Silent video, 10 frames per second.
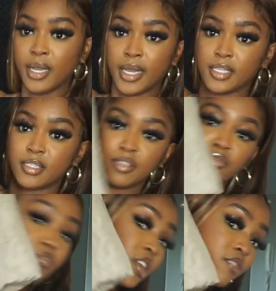It's this
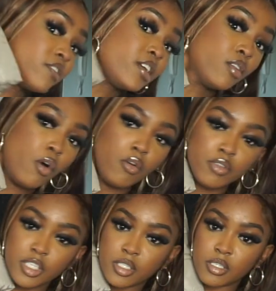really, really long,
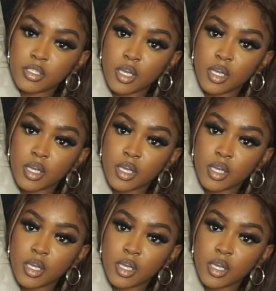Jesus.